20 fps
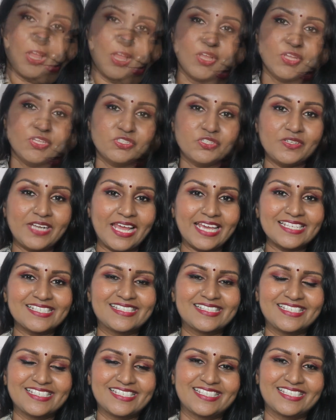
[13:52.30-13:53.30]
so next
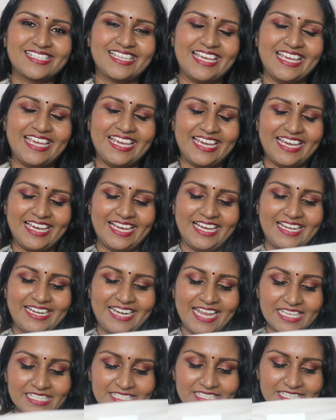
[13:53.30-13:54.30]
this uh,
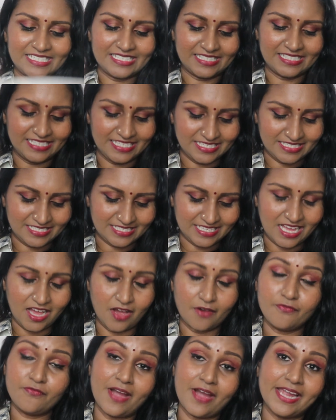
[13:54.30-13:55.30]
next is this uh,
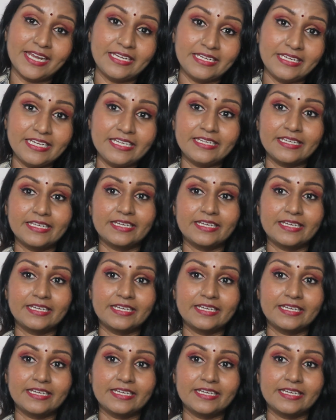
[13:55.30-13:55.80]
fine knit